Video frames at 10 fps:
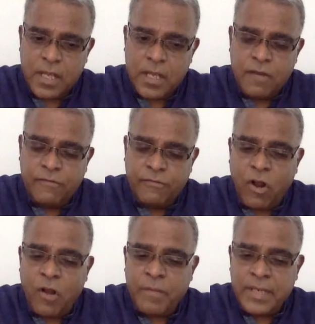
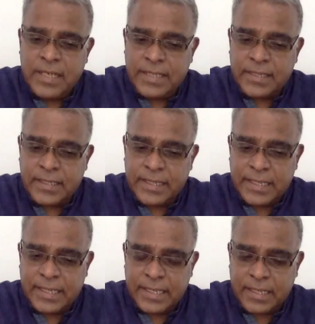Formal letter
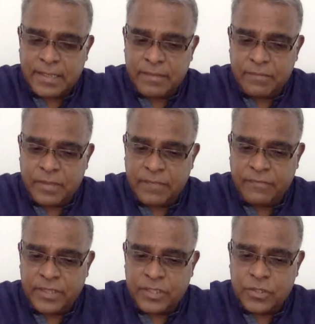
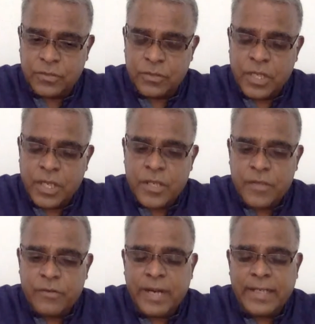refers to
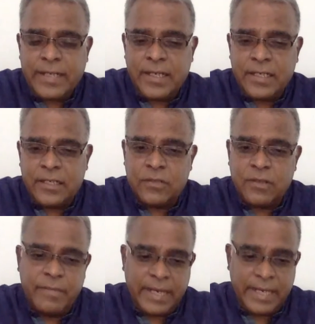you write a letter to
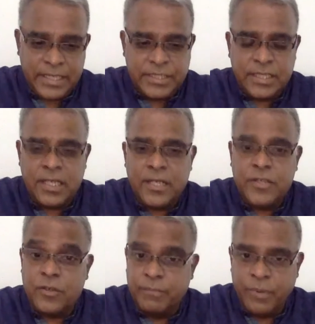a manager,
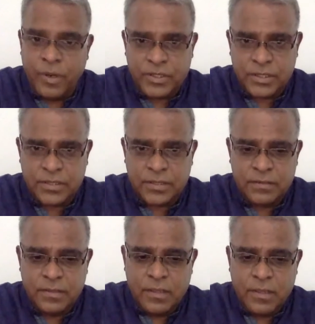your boss,
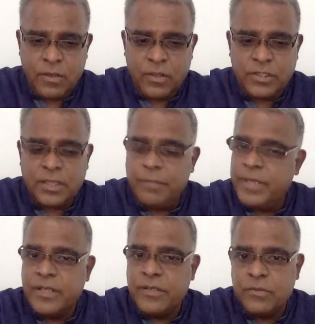or
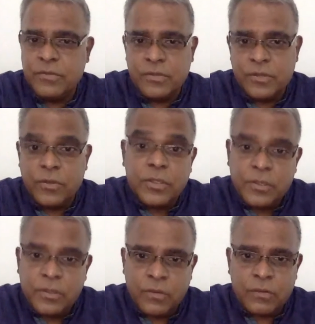somebody you don't
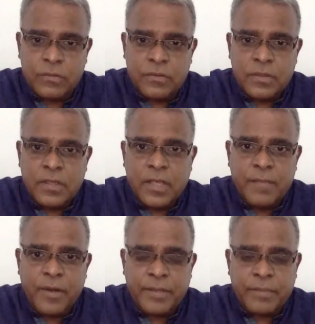know
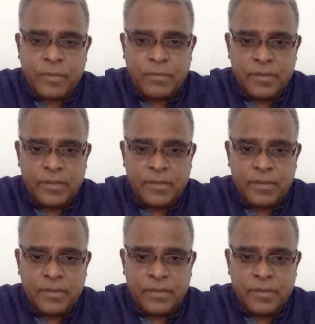about a problem.